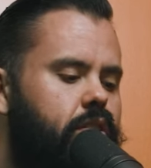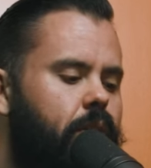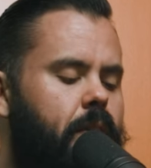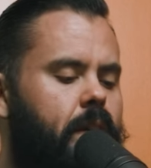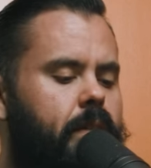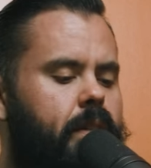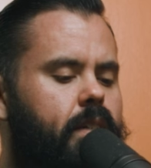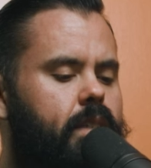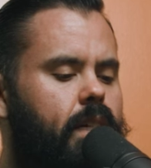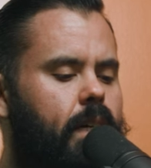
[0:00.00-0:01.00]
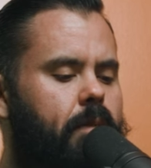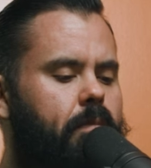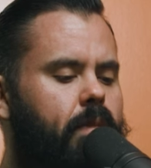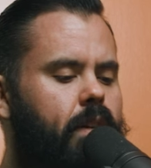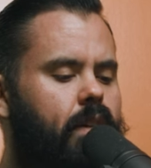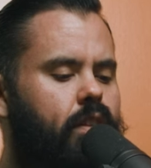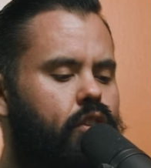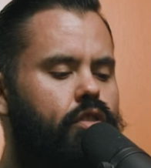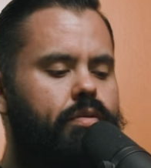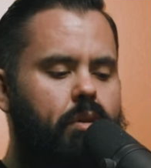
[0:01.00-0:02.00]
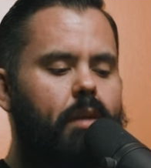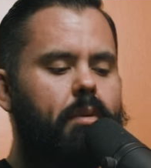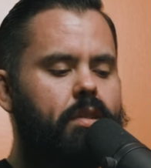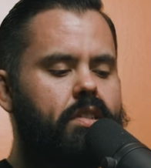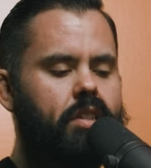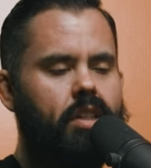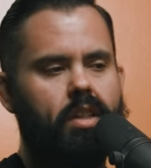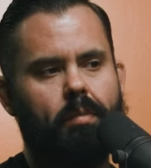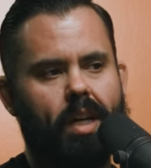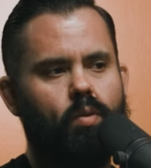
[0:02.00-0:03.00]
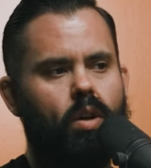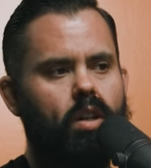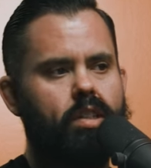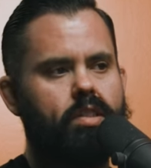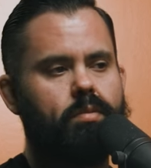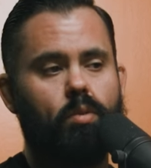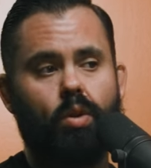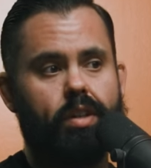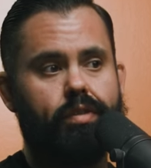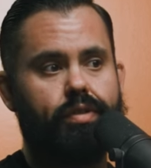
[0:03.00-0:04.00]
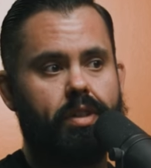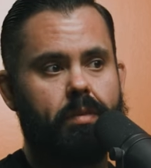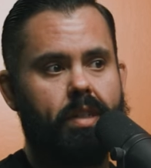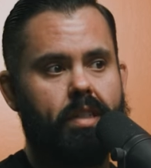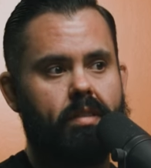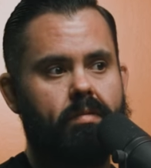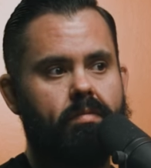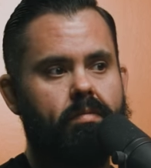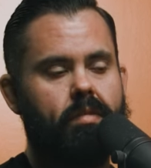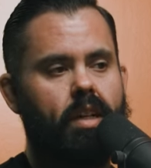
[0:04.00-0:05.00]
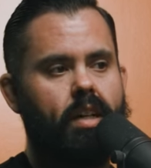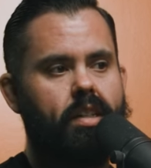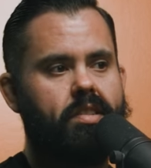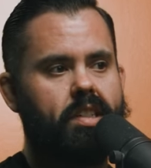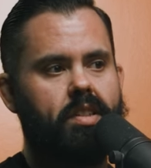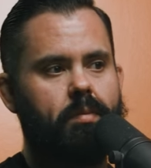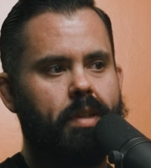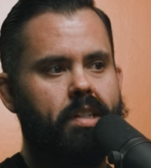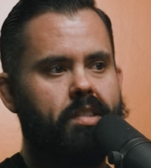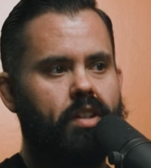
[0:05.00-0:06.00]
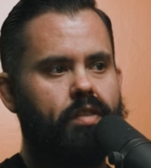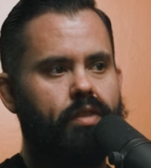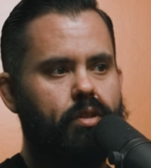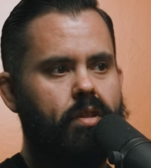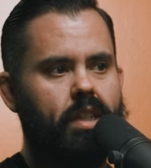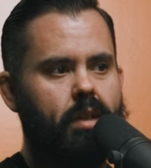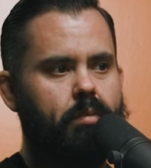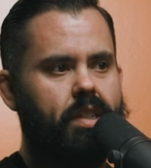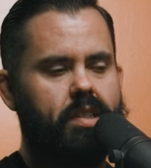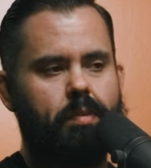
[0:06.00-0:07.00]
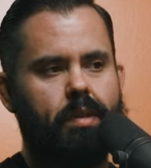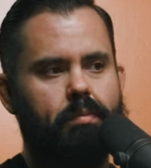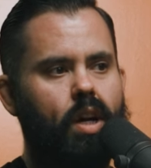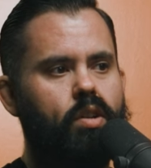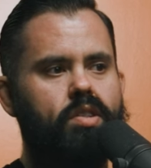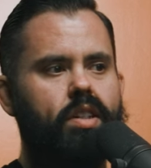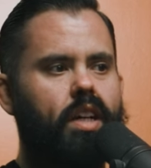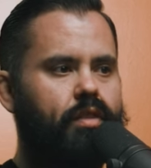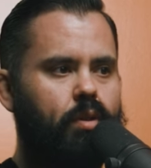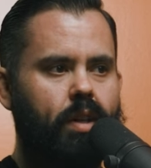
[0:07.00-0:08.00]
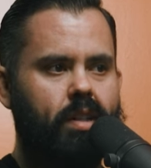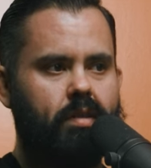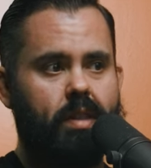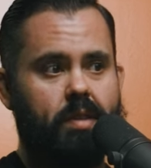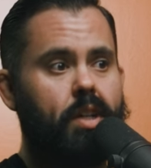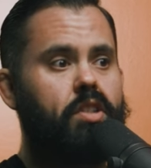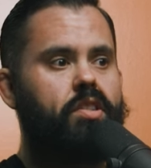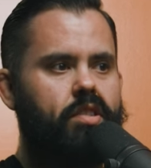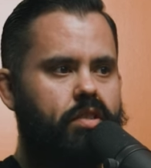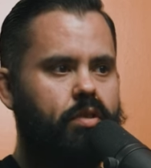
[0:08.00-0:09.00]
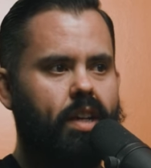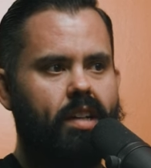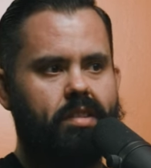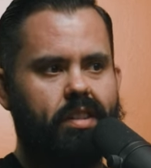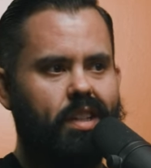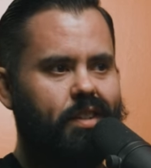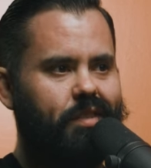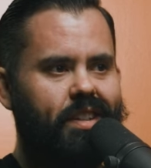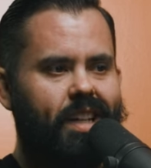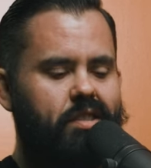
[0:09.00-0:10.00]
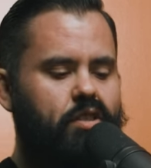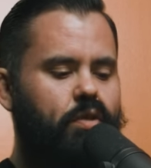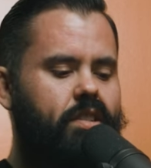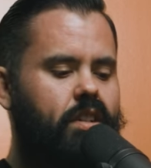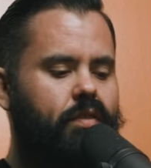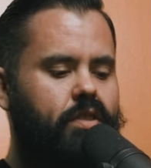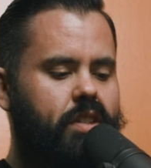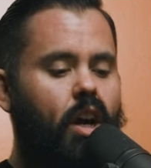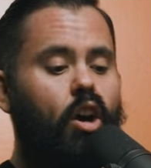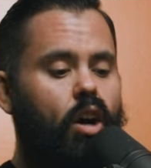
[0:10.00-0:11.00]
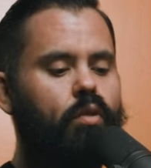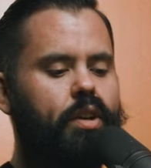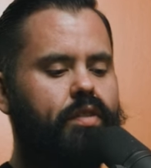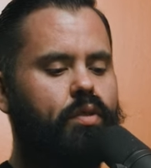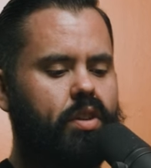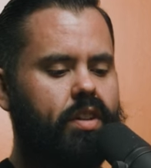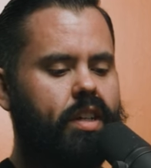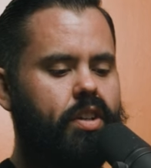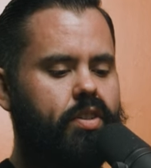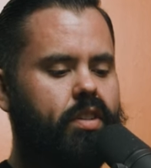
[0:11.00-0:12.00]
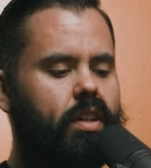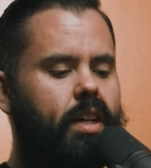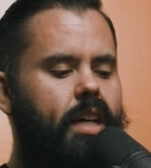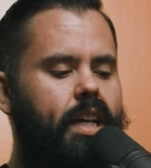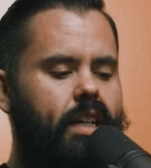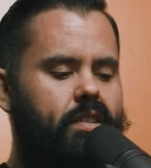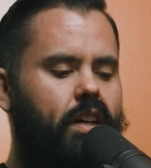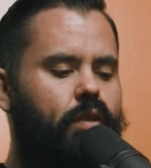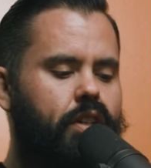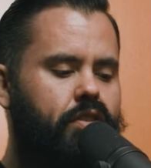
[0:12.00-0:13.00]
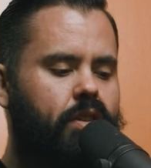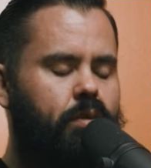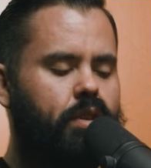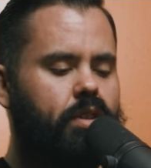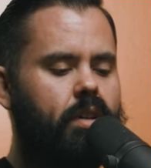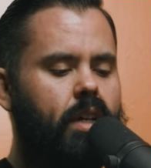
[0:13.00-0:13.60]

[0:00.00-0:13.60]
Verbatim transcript: So, um, you've probably seen the Mike Wallace, Morgan Freeman uh, 60 Minutes interview clip. It's been posted everywhere, especially since 2011, as he's raised conversation. I'll, I'll read it for you in case yeah. it's not registering with you.